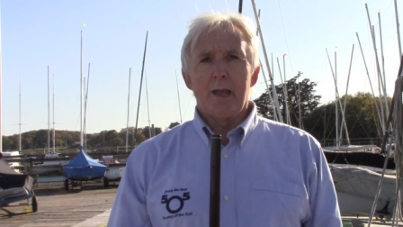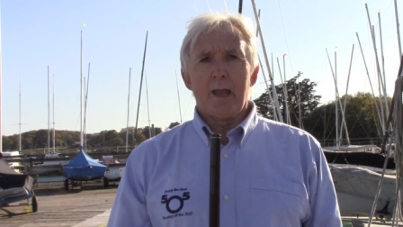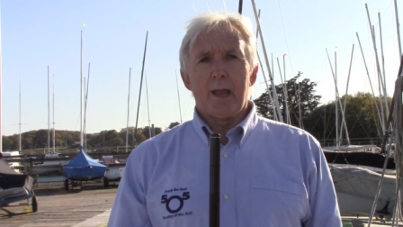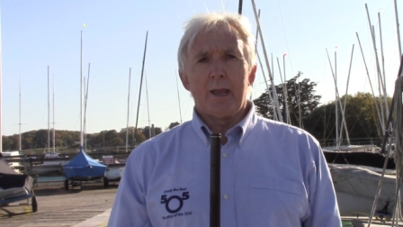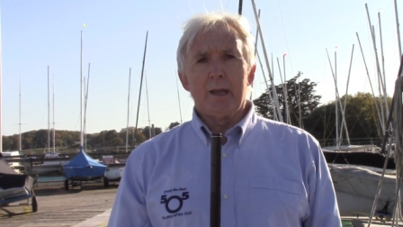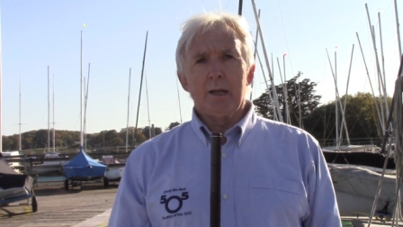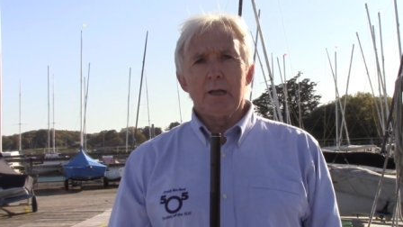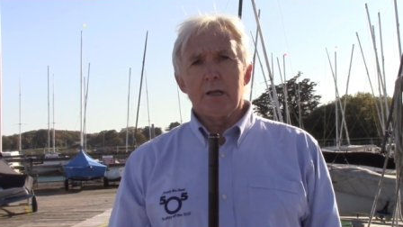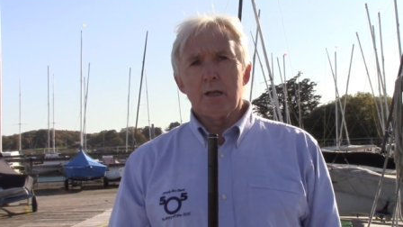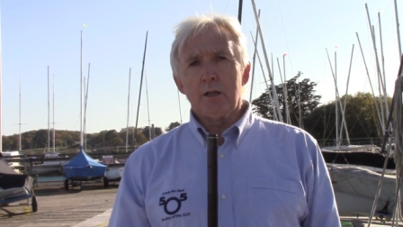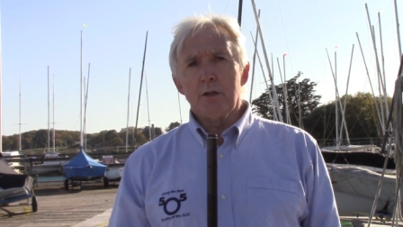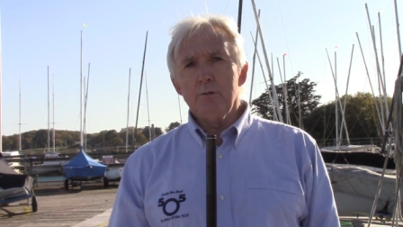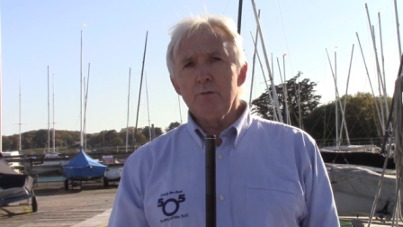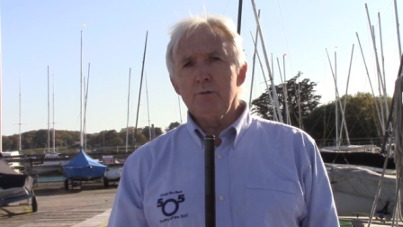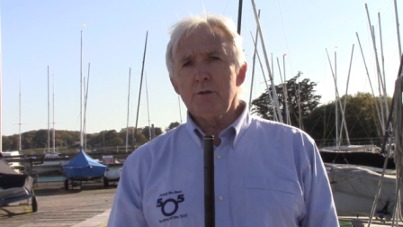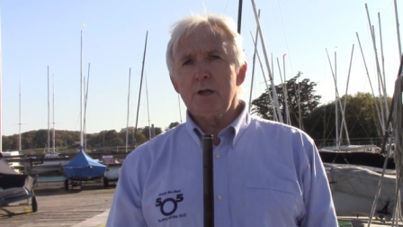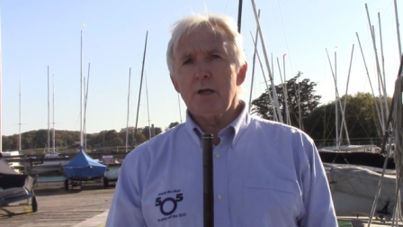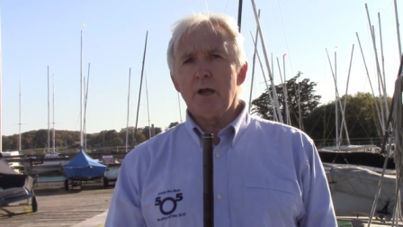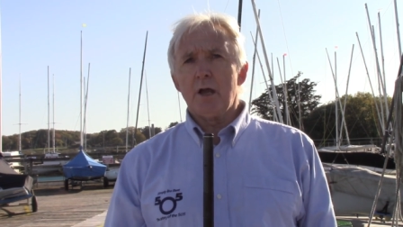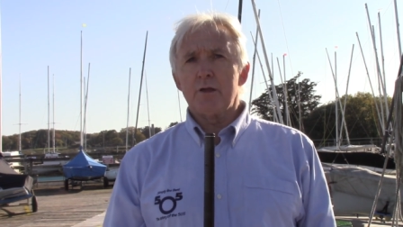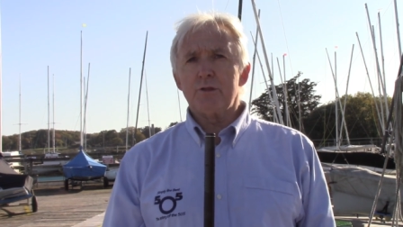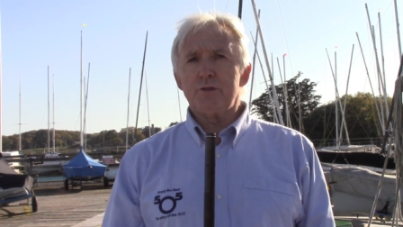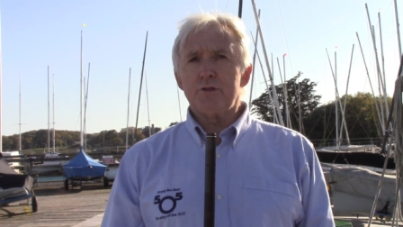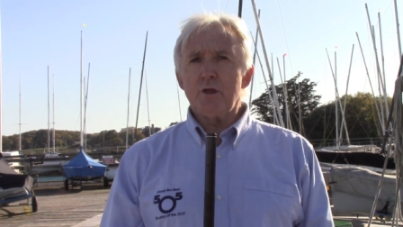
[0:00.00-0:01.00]

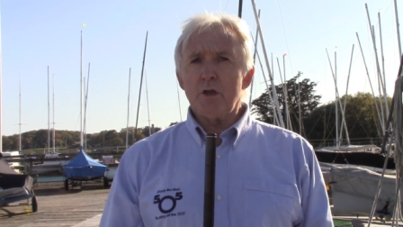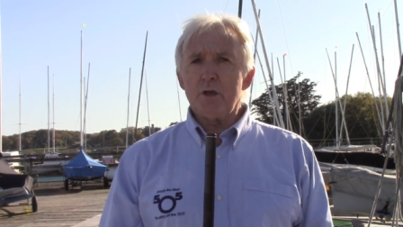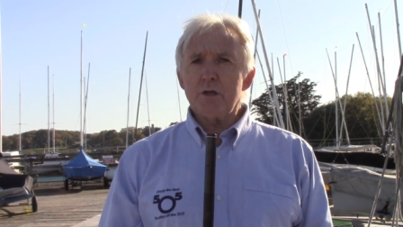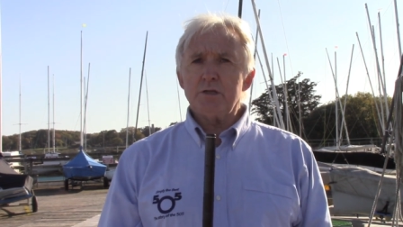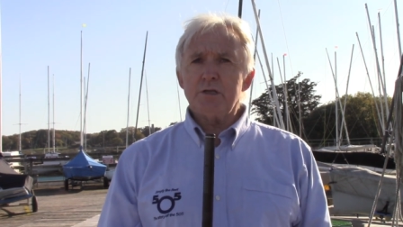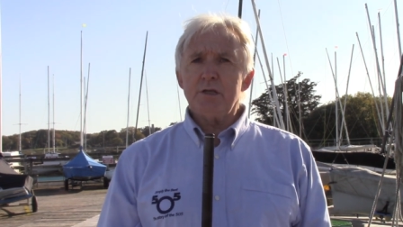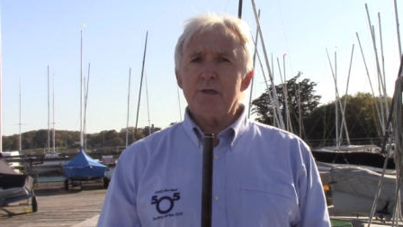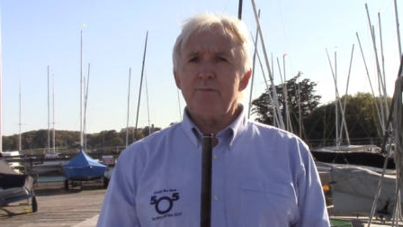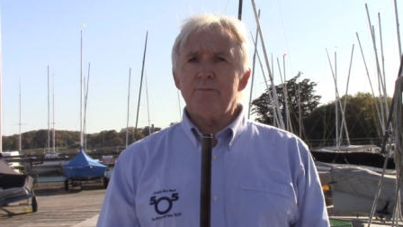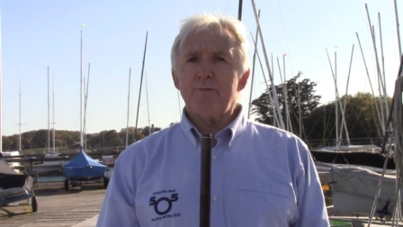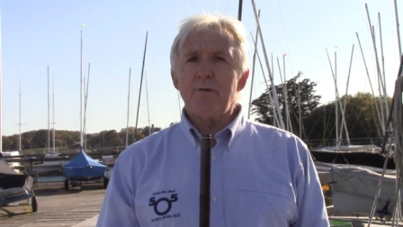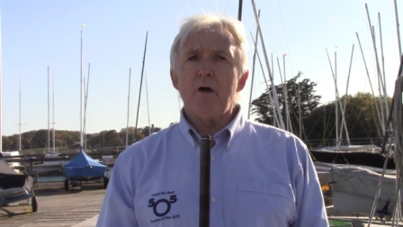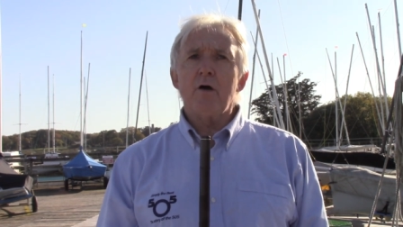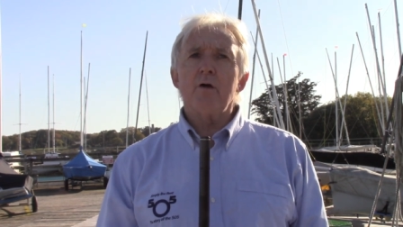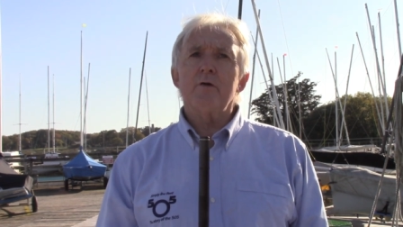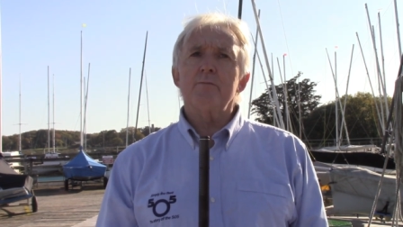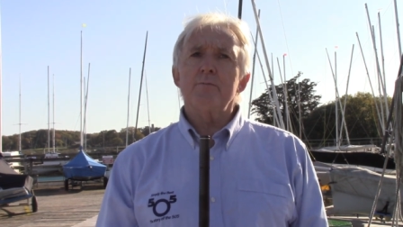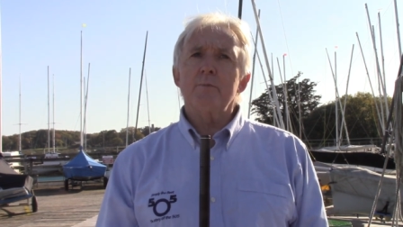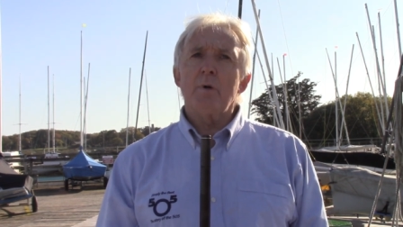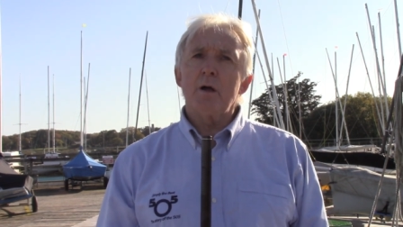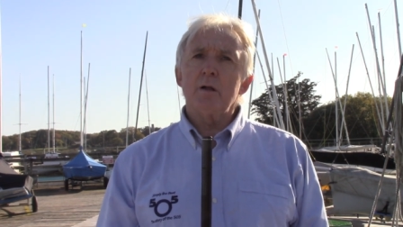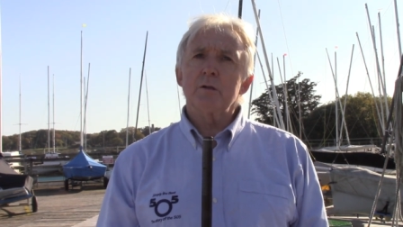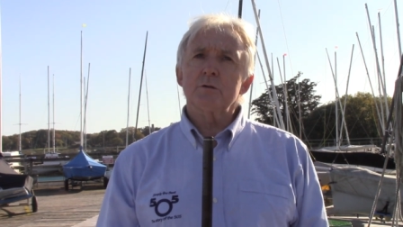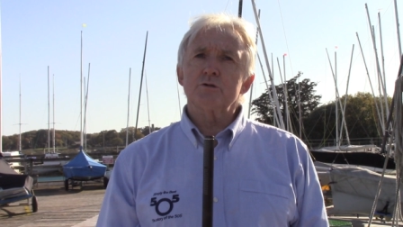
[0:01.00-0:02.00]
including a 35
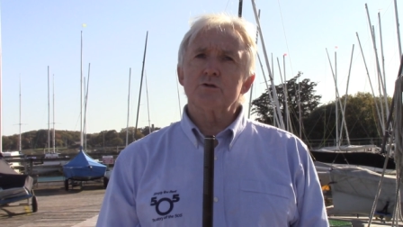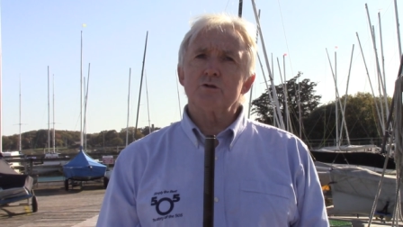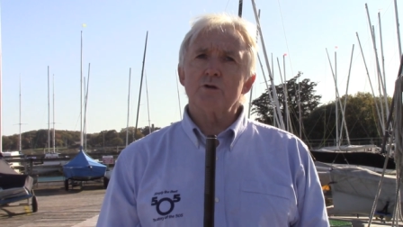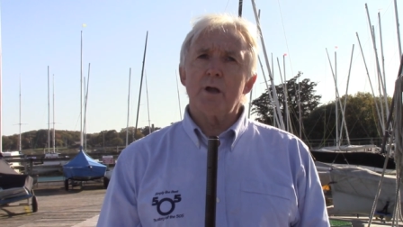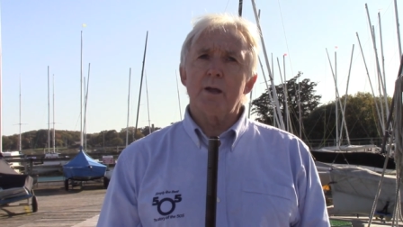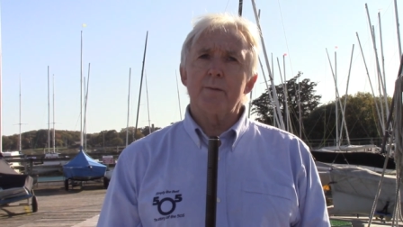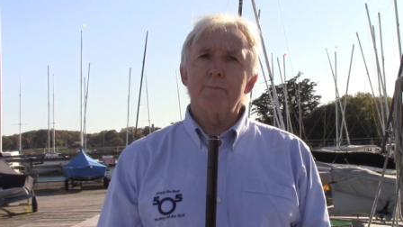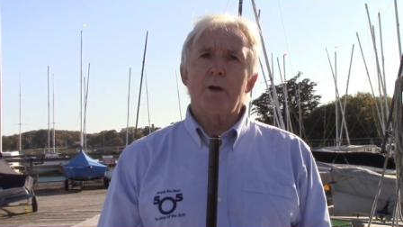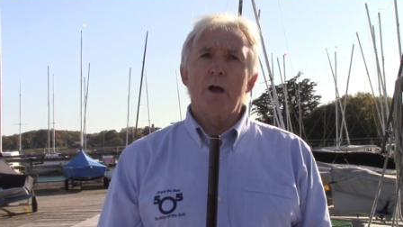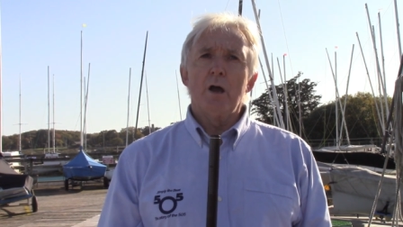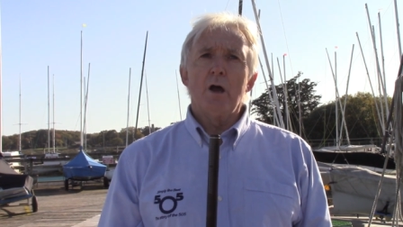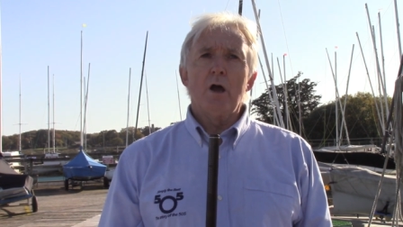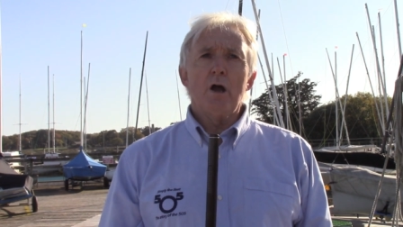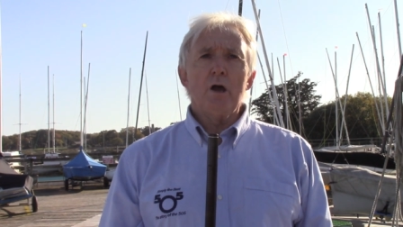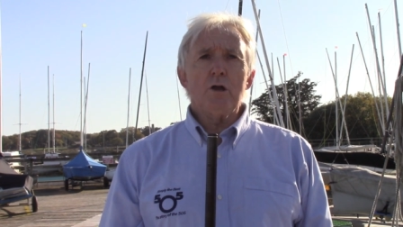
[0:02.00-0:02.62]
mile trip